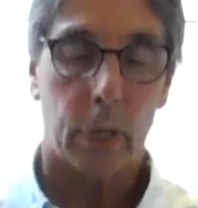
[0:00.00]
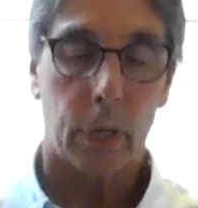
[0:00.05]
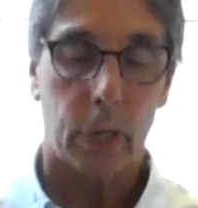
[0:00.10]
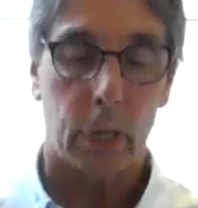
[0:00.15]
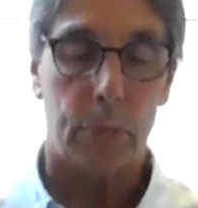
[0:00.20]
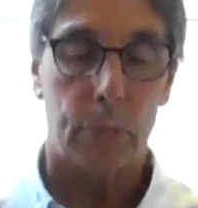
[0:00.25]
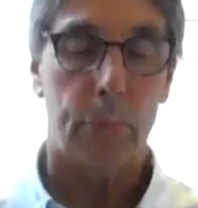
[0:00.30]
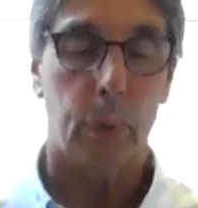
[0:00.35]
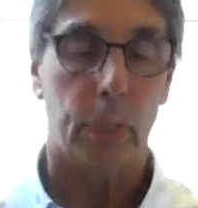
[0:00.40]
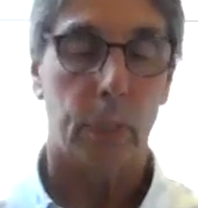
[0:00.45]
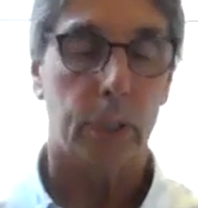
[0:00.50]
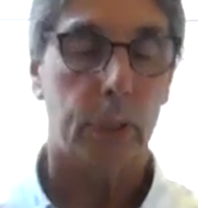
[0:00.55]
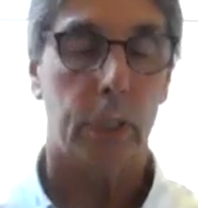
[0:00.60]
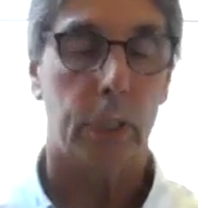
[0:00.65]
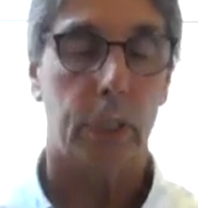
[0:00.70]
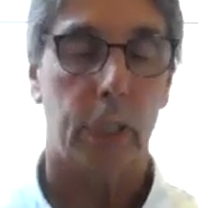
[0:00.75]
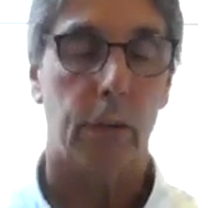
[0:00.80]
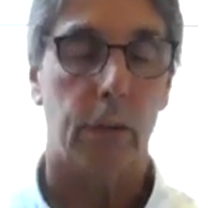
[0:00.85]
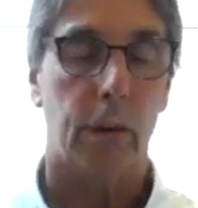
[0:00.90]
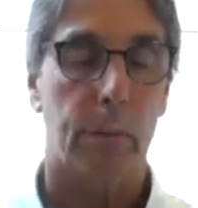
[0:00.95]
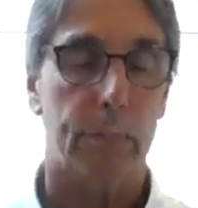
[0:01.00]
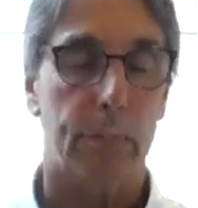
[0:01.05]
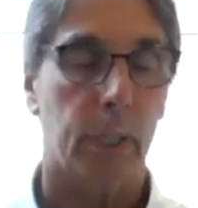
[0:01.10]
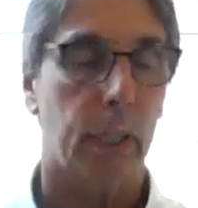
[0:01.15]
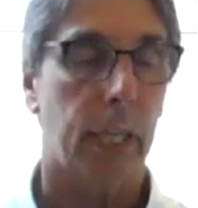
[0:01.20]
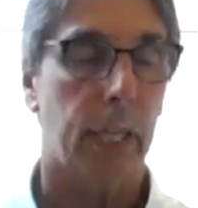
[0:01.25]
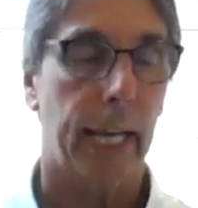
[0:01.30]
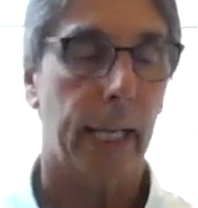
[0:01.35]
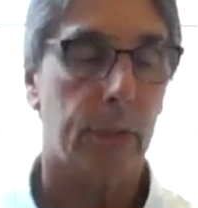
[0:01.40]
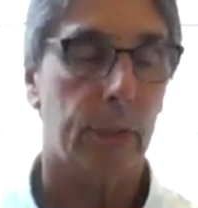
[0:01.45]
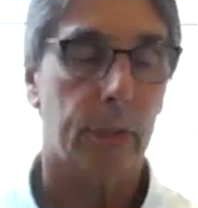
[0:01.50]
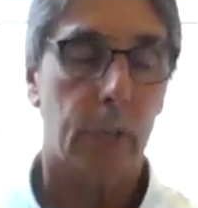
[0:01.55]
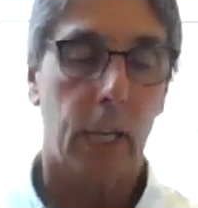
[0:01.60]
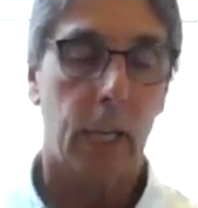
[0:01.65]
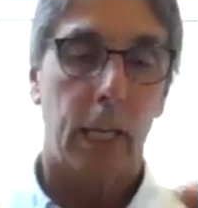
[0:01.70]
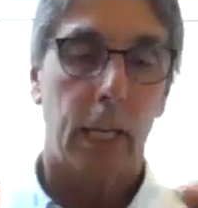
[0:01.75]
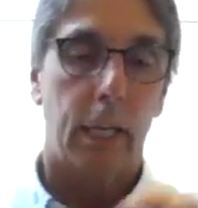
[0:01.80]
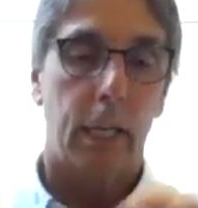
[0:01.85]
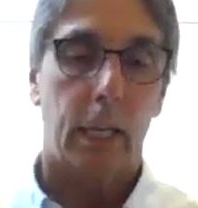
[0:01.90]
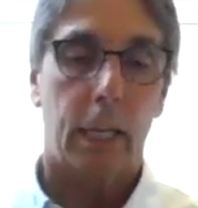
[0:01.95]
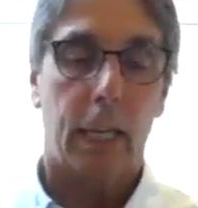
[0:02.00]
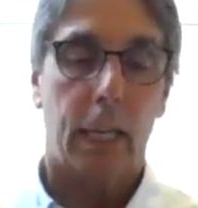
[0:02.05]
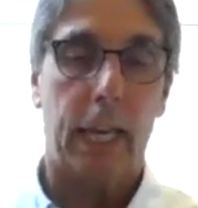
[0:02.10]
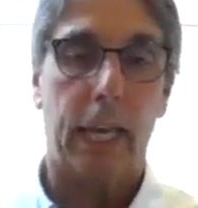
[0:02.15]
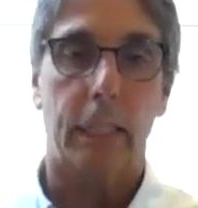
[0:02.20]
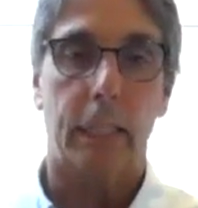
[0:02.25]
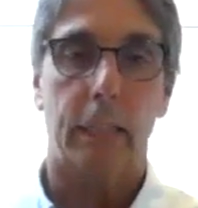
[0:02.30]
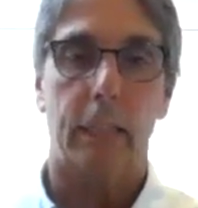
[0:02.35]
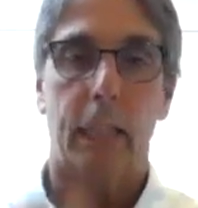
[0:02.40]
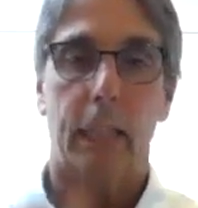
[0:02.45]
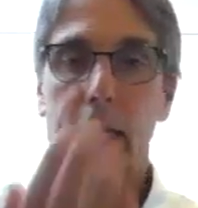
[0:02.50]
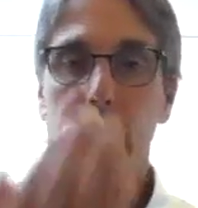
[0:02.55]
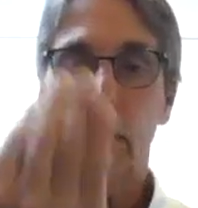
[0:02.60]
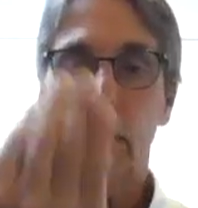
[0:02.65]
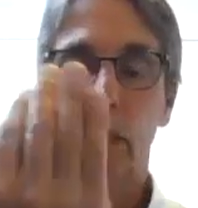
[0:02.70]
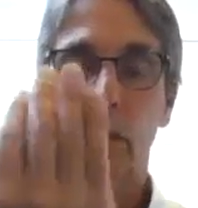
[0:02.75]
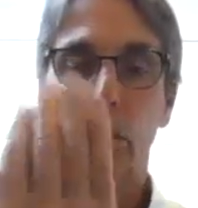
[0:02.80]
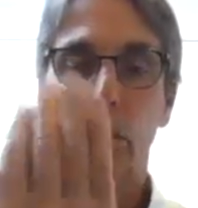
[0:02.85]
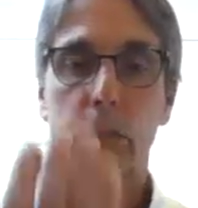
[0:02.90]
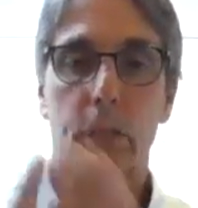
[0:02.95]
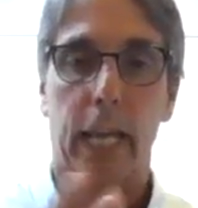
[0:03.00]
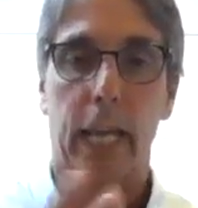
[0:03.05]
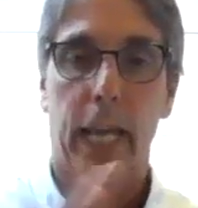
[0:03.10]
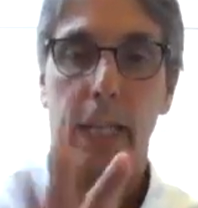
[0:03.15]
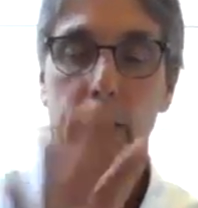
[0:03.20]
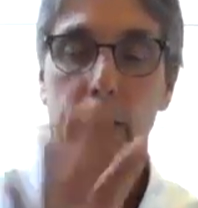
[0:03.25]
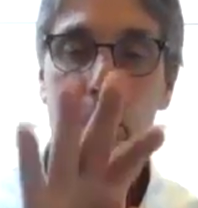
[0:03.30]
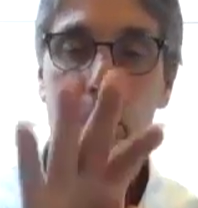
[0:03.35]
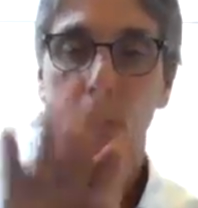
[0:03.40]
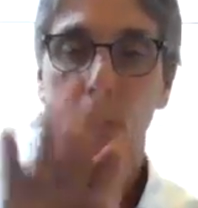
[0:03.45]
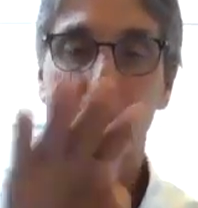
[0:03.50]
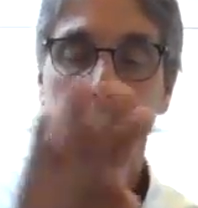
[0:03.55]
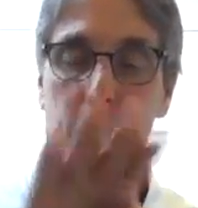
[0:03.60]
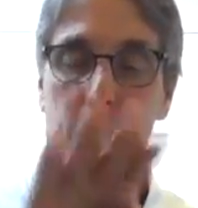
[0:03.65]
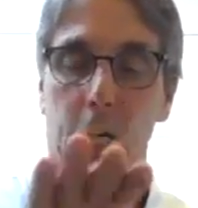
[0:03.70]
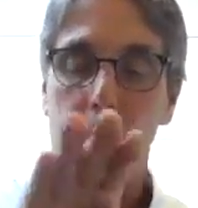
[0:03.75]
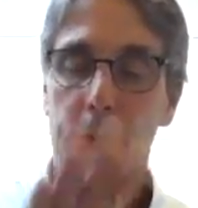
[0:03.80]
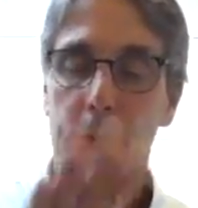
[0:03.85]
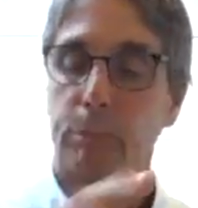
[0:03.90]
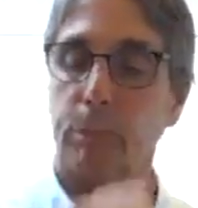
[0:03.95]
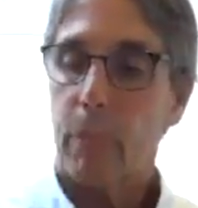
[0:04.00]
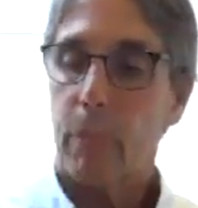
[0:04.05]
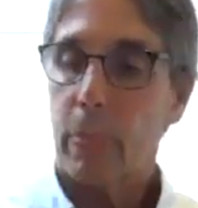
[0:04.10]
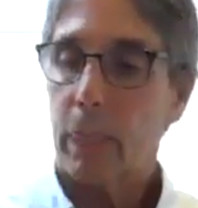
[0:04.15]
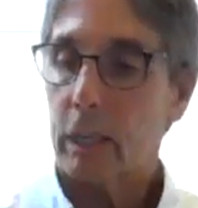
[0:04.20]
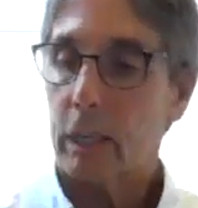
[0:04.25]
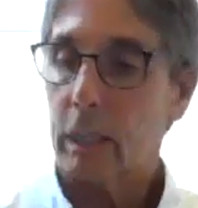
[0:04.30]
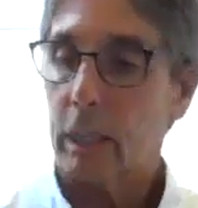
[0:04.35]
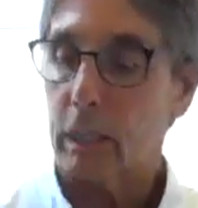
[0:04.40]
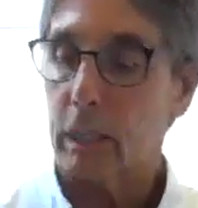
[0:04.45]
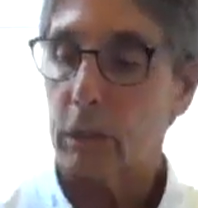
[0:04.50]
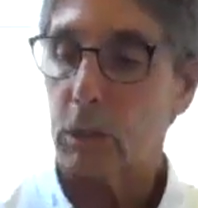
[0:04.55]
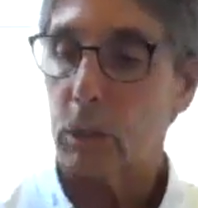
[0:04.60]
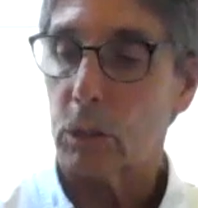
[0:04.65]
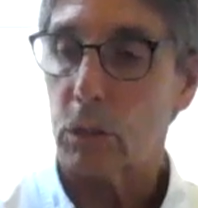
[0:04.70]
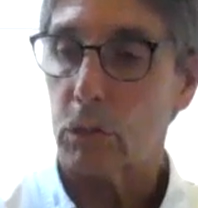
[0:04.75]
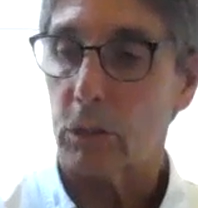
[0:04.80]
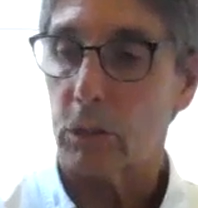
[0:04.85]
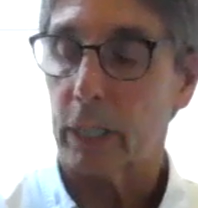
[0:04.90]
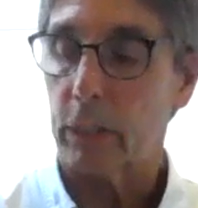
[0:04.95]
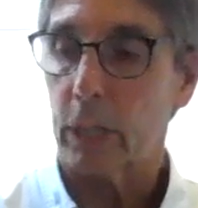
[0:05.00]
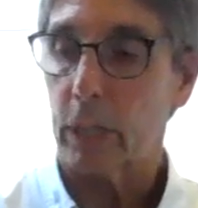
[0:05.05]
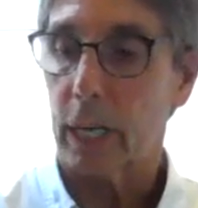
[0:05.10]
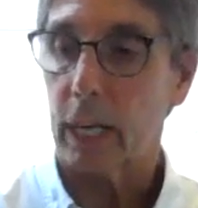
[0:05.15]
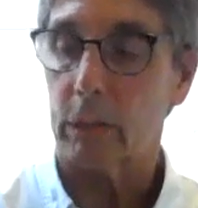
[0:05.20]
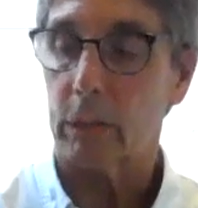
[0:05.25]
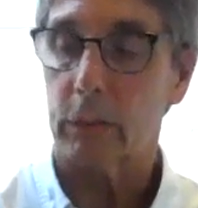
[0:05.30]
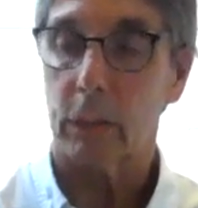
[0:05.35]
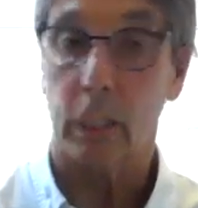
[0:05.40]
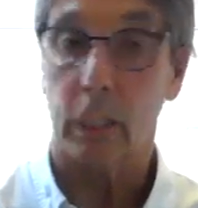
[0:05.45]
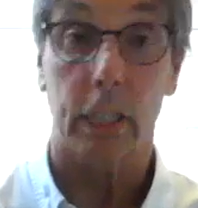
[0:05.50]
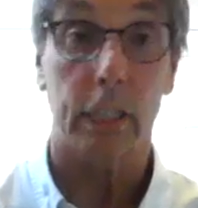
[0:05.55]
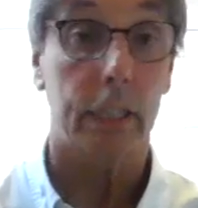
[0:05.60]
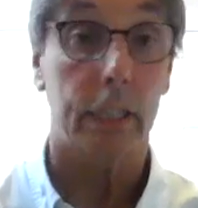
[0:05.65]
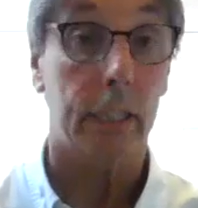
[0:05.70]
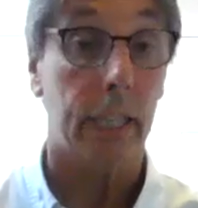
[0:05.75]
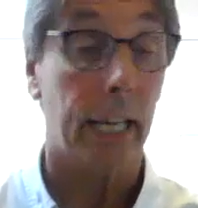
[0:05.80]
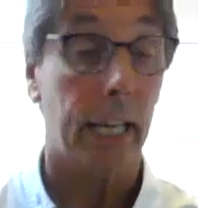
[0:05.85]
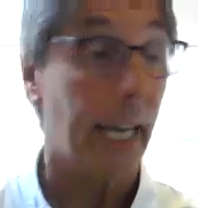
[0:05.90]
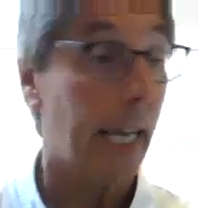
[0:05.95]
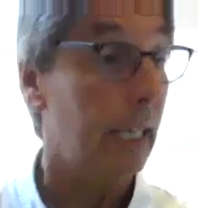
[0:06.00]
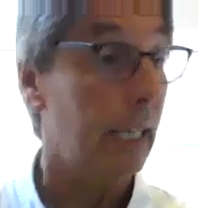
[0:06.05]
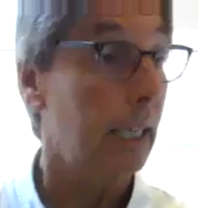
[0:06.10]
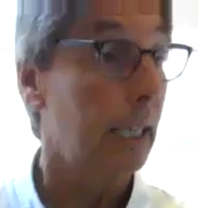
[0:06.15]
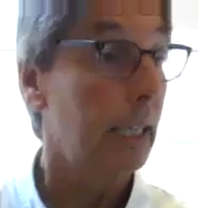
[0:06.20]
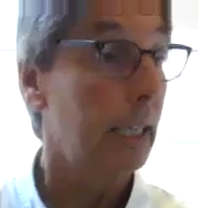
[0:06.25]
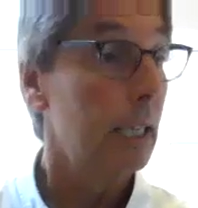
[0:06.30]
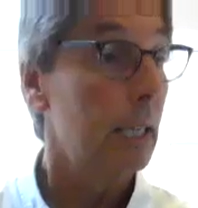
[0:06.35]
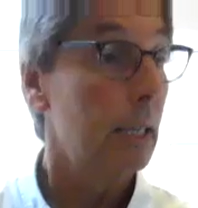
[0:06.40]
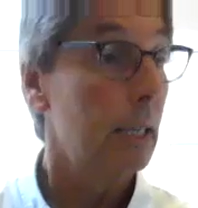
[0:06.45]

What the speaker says: portion of your upper legs, and you use that to stretch out the head.